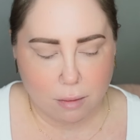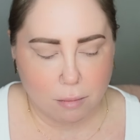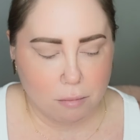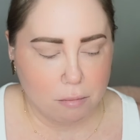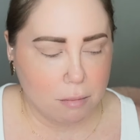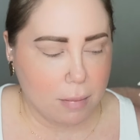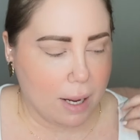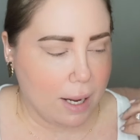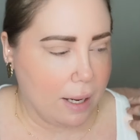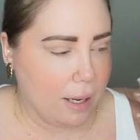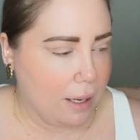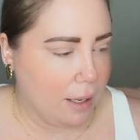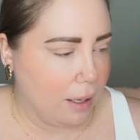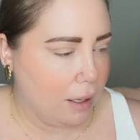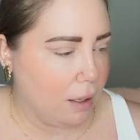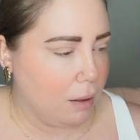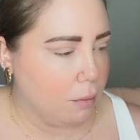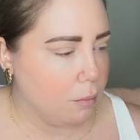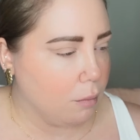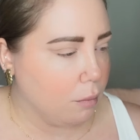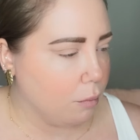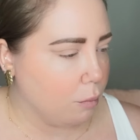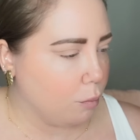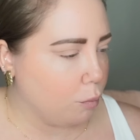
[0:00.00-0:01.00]

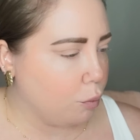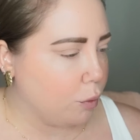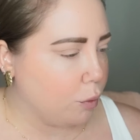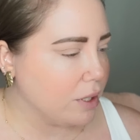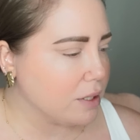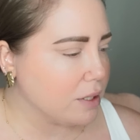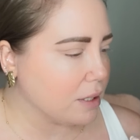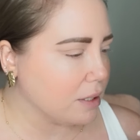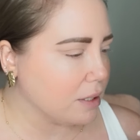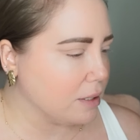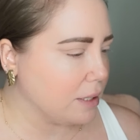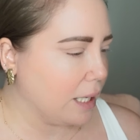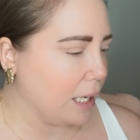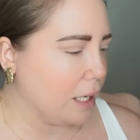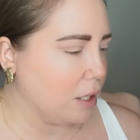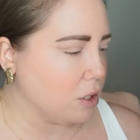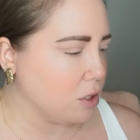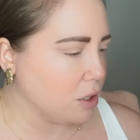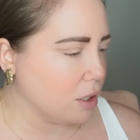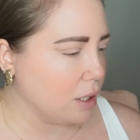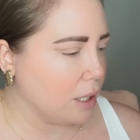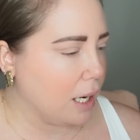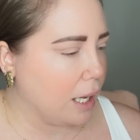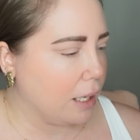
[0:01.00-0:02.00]
my
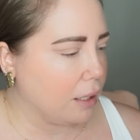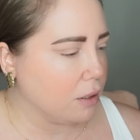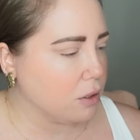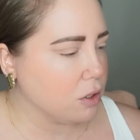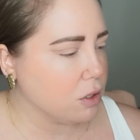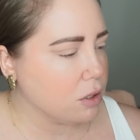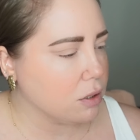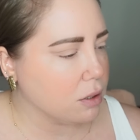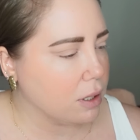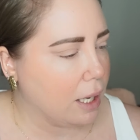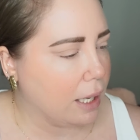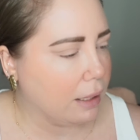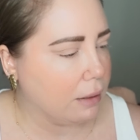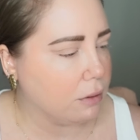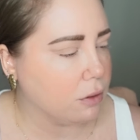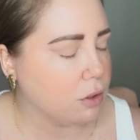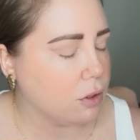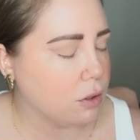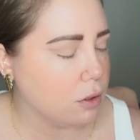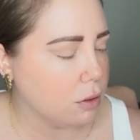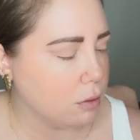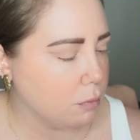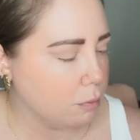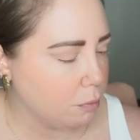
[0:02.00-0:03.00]
presentation
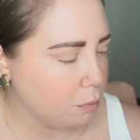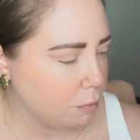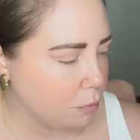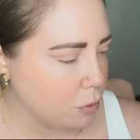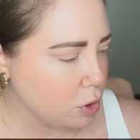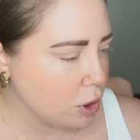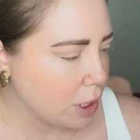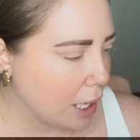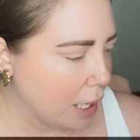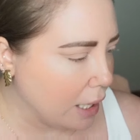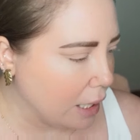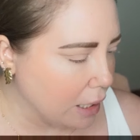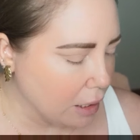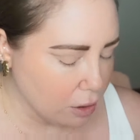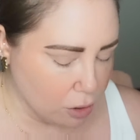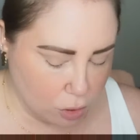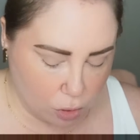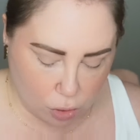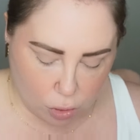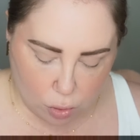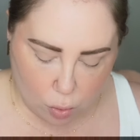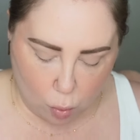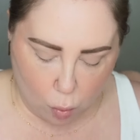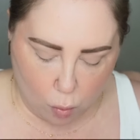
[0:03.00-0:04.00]
has
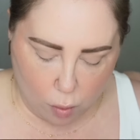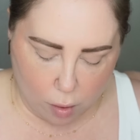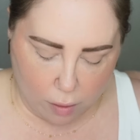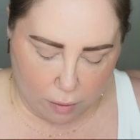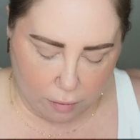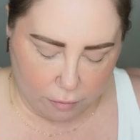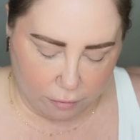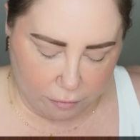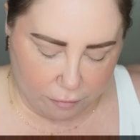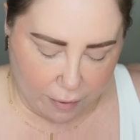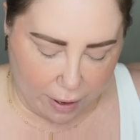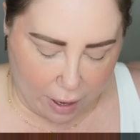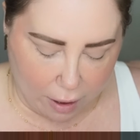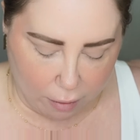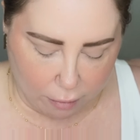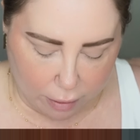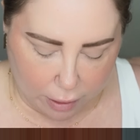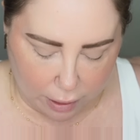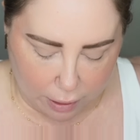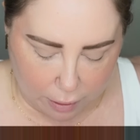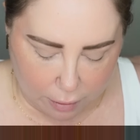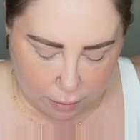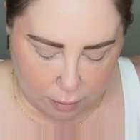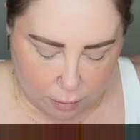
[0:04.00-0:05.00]
changed or
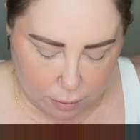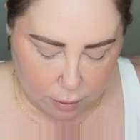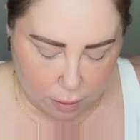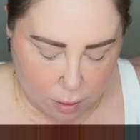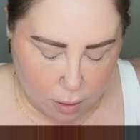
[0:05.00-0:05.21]
varied